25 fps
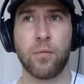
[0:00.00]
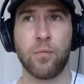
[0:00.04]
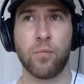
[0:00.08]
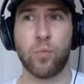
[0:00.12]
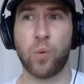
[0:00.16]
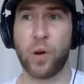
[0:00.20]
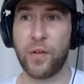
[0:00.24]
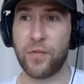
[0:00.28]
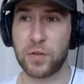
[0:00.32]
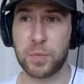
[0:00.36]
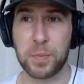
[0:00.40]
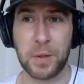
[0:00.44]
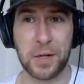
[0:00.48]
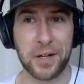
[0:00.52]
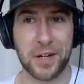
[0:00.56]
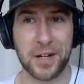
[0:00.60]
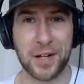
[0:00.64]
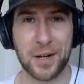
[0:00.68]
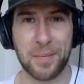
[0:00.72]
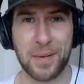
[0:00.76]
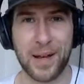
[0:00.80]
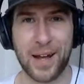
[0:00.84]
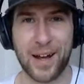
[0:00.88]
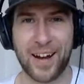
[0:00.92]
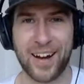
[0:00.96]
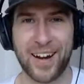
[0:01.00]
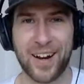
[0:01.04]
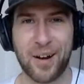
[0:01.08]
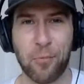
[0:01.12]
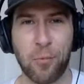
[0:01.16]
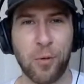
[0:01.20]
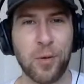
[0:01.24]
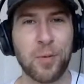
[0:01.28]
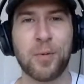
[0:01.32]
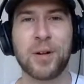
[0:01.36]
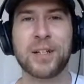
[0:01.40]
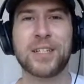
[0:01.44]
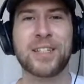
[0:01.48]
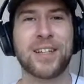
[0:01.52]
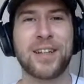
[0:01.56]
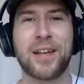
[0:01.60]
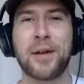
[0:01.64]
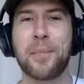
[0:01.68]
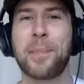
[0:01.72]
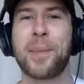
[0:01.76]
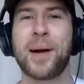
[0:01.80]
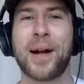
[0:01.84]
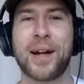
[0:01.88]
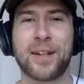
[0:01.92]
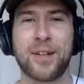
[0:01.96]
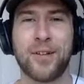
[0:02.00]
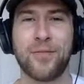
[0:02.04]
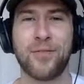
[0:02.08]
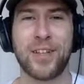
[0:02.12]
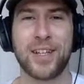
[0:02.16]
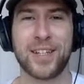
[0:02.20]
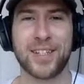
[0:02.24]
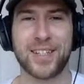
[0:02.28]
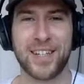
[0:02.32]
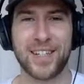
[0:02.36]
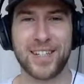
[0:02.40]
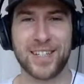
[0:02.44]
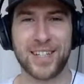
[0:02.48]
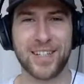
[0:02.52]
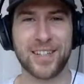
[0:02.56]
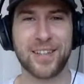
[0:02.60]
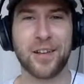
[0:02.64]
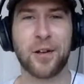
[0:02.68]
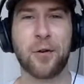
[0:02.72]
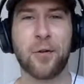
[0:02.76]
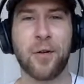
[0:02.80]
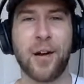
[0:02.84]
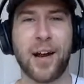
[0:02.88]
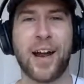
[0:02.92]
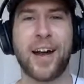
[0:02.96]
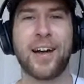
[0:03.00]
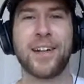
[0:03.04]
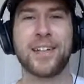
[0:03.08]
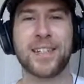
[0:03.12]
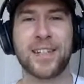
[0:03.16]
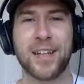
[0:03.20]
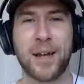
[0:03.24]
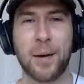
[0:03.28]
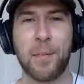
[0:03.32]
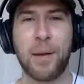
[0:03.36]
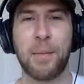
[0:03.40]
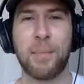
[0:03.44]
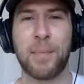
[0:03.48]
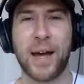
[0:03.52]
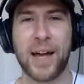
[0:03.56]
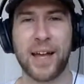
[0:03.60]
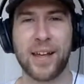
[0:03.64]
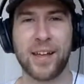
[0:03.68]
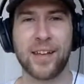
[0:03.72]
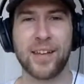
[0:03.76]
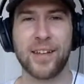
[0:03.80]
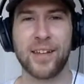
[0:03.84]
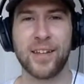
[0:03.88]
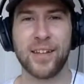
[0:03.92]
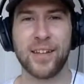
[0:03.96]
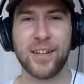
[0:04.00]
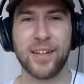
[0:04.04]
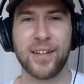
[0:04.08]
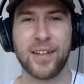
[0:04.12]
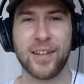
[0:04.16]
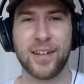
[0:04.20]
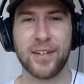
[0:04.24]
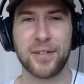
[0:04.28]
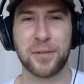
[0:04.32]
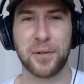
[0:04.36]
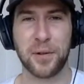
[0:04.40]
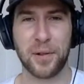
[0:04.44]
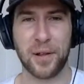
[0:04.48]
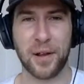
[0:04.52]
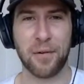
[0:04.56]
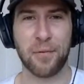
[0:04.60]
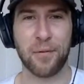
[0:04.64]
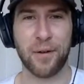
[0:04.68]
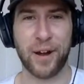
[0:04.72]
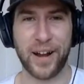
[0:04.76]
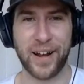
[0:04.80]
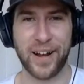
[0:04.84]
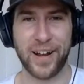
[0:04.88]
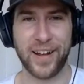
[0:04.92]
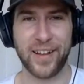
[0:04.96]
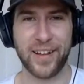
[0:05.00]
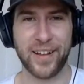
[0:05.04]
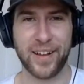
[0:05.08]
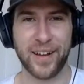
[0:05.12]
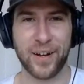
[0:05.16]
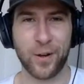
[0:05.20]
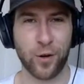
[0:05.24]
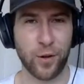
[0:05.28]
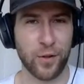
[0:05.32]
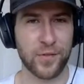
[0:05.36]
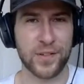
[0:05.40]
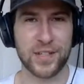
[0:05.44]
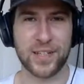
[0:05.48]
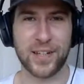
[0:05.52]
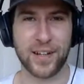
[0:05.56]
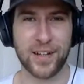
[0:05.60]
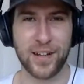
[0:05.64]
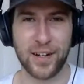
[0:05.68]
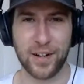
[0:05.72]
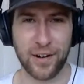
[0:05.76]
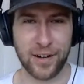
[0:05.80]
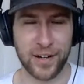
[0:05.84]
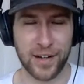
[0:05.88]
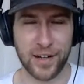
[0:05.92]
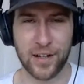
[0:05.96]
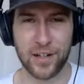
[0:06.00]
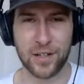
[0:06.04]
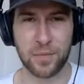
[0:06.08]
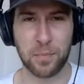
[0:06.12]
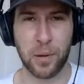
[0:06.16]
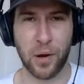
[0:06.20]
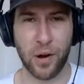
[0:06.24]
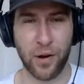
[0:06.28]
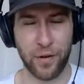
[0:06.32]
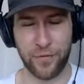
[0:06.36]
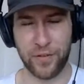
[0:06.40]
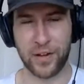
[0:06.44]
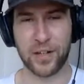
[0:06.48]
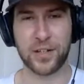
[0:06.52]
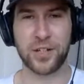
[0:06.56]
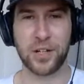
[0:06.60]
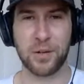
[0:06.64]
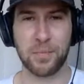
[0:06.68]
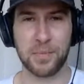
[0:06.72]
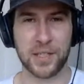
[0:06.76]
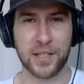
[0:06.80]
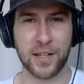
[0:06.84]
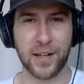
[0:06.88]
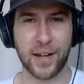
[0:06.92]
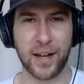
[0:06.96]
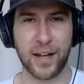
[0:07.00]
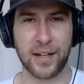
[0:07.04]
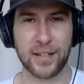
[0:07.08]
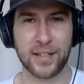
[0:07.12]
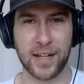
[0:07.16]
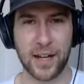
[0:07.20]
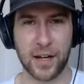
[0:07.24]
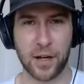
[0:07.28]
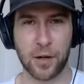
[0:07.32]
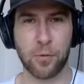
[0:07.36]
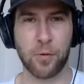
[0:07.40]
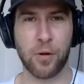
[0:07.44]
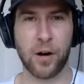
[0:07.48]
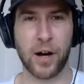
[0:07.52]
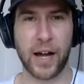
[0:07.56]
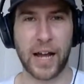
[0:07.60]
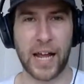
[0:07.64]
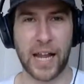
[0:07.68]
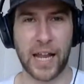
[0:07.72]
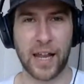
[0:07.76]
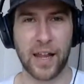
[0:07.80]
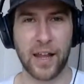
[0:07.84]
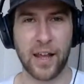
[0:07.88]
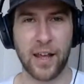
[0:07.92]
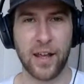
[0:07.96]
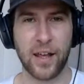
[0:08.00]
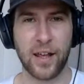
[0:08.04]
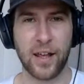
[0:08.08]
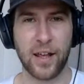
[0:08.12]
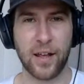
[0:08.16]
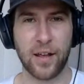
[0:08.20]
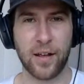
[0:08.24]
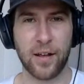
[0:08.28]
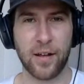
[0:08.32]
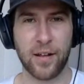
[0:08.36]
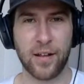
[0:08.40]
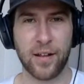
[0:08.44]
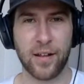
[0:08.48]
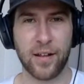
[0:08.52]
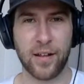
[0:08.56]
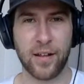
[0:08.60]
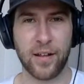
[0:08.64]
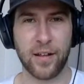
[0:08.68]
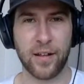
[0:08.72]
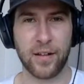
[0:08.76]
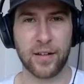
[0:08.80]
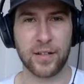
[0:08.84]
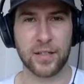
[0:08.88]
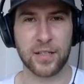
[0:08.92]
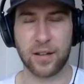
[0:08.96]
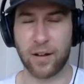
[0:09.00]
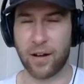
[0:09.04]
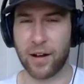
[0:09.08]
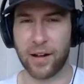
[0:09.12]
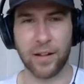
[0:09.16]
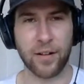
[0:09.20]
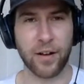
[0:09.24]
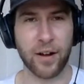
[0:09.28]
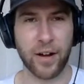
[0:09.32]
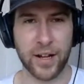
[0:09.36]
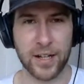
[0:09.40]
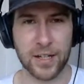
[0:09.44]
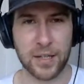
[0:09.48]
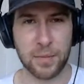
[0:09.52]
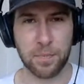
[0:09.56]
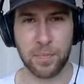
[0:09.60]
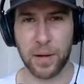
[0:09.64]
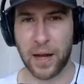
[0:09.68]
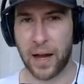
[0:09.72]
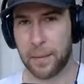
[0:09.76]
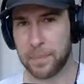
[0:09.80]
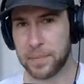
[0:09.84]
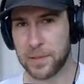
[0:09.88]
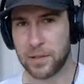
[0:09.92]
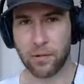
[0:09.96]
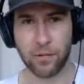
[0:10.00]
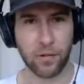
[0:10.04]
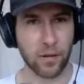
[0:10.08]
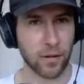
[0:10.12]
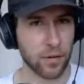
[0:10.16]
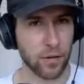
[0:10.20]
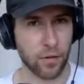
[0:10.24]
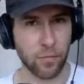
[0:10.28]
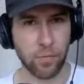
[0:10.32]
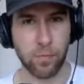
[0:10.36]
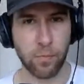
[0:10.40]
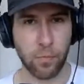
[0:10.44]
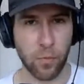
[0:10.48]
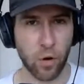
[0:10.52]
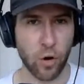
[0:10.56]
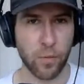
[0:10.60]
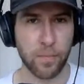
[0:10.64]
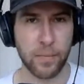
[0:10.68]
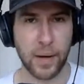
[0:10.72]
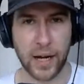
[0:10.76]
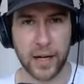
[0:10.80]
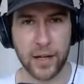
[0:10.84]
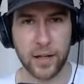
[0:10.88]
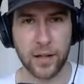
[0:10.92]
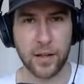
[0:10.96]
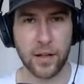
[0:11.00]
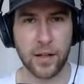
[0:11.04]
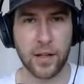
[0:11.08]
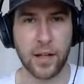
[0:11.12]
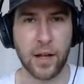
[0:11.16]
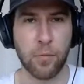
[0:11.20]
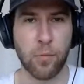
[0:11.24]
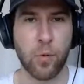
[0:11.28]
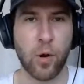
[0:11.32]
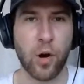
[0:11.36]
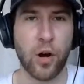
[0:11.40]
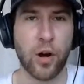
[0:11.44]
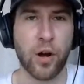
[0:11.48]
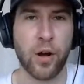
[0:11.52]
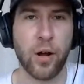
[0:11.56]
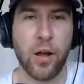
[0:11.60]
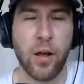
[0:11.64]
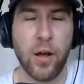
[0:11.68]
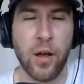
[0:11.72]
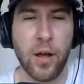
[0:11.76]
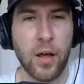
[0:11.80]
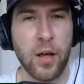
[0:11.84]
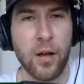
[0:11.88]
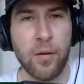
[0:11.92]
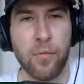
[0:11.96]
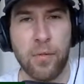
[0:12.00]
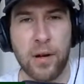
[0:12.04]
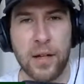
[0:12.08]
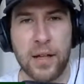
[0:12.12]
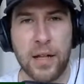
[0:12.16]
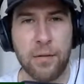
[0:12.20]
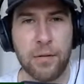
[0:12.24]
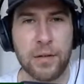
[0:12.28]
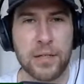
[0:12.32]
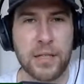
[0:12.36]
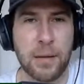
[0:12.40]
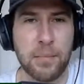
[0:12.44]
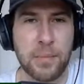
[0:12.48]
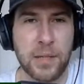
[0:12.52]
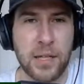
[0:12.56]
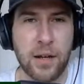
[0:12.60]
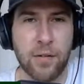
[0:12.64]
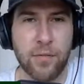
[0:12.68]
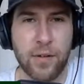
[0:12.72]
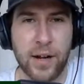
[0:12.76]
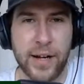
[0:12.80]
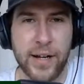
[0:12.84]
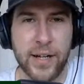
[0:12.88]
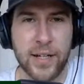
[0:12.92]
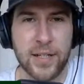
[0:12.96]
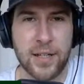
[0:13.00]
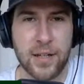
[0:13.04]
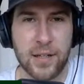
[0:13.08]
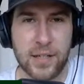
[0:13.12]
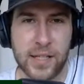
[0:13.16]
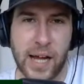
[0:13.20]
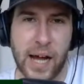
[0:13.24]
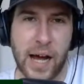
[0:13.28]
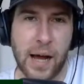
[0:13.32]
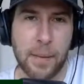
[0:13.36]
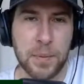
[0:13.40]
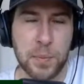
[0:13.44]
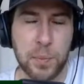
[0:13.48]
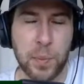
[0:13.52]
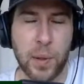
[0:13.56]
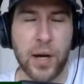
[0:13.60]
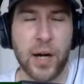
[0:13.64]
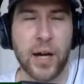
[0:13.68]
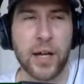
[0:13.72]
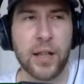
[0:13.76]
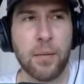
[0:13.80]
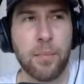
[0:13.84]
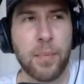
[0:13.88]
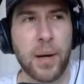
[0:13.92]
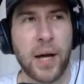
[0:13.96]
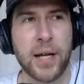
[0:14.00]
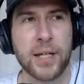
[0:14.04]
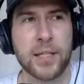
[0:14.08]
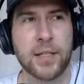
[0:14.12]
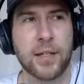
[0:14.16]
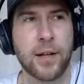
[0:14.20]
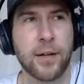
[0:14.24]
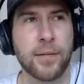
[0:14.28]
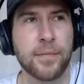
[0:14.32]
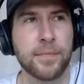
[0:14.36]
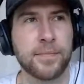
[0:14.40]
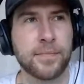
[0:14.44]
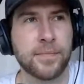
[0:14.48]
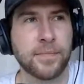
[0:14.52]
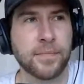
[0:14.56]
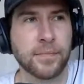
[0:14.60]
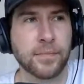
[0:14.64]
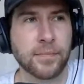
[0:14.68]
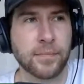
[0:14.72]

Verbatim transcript: we've spoken about. What, what's the impact of this? Is it the crowds coming back? to the arena, and all of a sudden you're not in this perfect gym setting, dead quiet. Sight lines perhaps are a little more muddy than they were when there was empty arenas and tarps behind the basket.